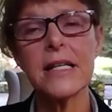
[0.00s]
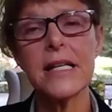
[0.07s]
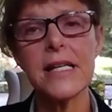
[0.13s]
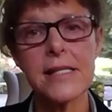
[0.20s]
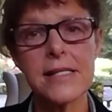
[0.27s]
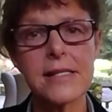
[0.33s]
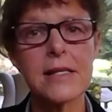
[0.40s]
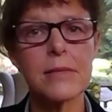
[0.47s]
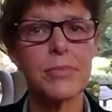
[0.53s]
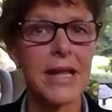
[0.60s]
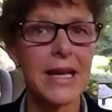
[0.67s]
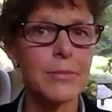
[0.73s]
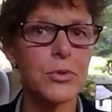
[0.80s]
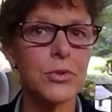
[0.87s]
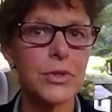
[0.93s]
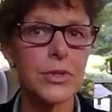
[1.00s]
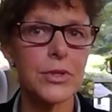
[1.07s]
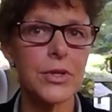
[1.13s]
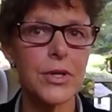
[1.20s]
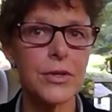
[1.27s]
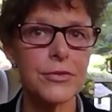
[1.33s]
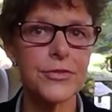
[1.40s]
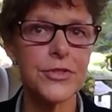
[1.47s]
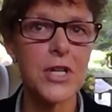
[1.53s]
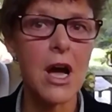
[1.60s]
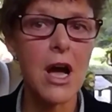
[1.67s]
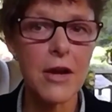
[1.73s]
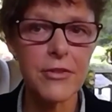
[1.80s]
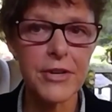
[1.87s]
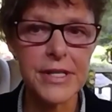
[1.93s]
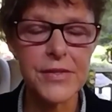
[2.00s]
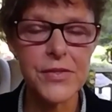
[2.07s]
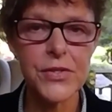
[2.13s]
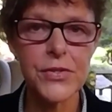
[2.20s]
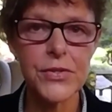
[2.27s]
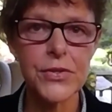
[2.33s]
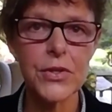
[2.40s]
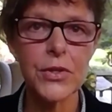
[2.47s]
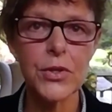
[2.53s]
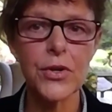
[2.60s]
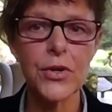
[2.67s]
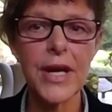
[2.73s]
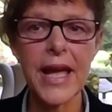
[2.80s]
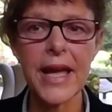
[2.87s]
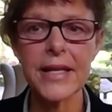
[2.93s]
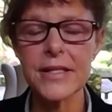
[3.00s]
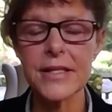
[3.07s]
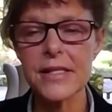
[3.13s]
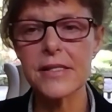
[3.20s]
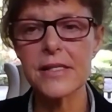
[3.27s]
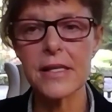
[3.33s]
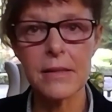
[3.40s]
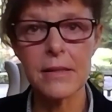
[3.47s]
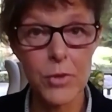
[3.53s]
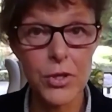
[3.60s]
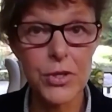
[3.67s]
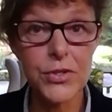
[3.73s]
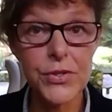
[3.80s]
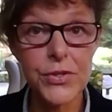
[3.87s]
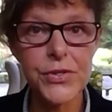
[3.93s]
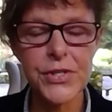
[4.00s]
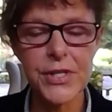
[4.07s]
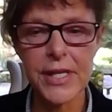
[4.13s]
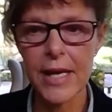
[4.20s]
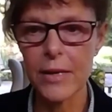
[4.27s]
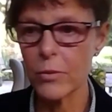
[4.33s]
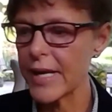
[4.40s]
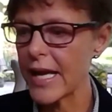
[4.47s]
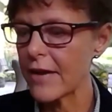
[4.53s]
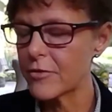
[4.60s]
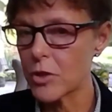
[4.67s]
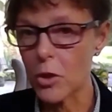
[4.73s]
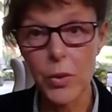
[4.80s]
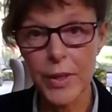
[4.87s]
is the playbook of tyrants, and it's an emergency, and we have to,